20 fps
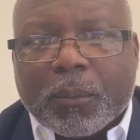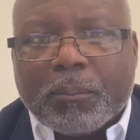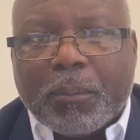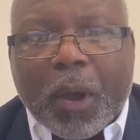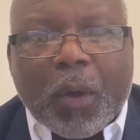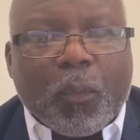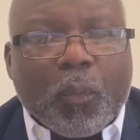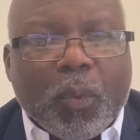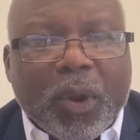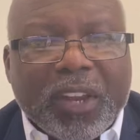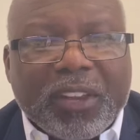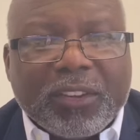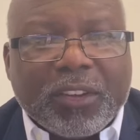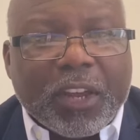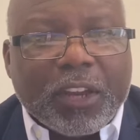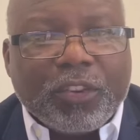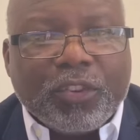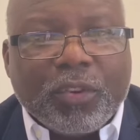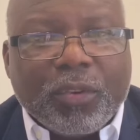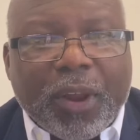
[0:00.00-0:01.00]
but we
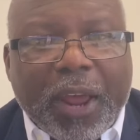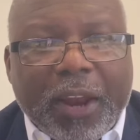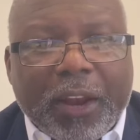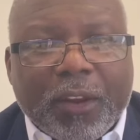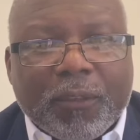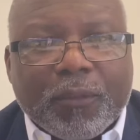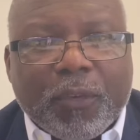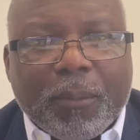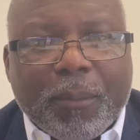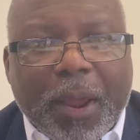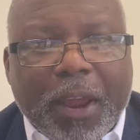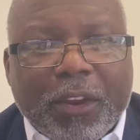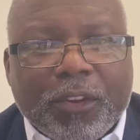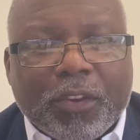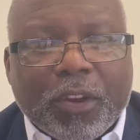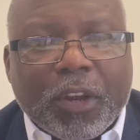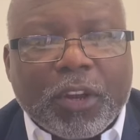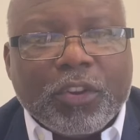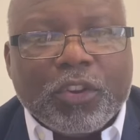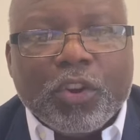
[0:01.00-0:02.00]
sent you that
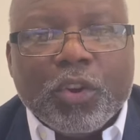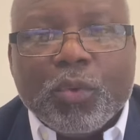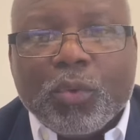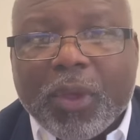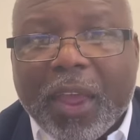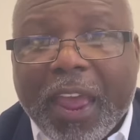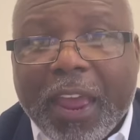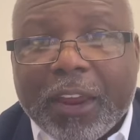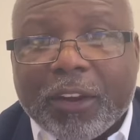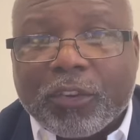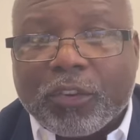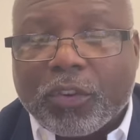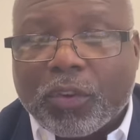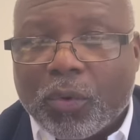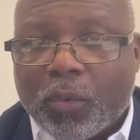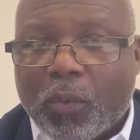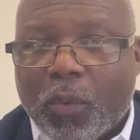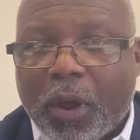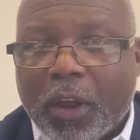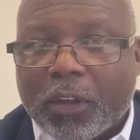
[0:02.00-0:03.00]
information, and you can't
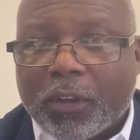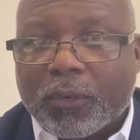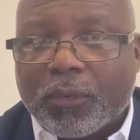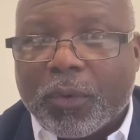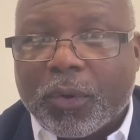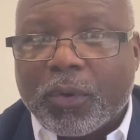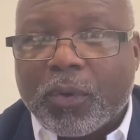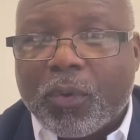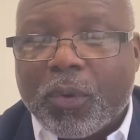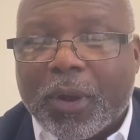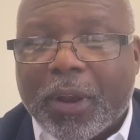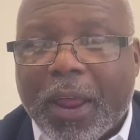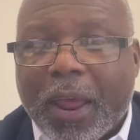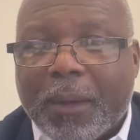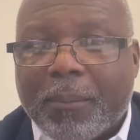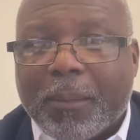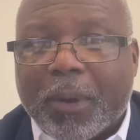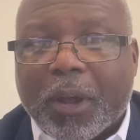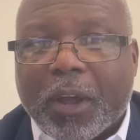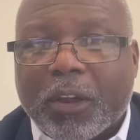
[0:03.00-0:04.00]
sue us for doing
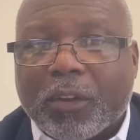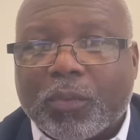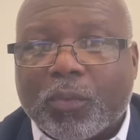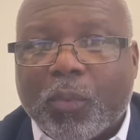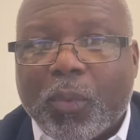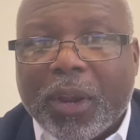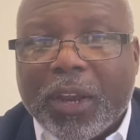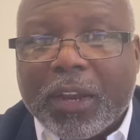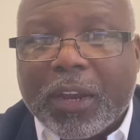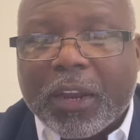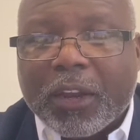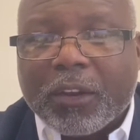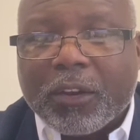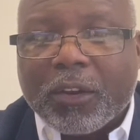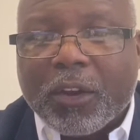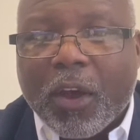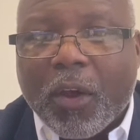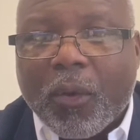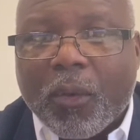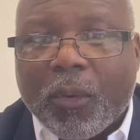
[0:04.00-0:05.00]
that because we
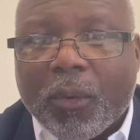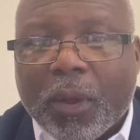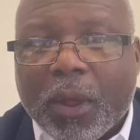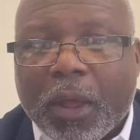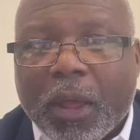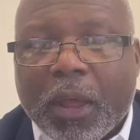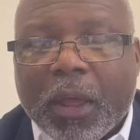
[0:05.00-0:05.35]
didn't know.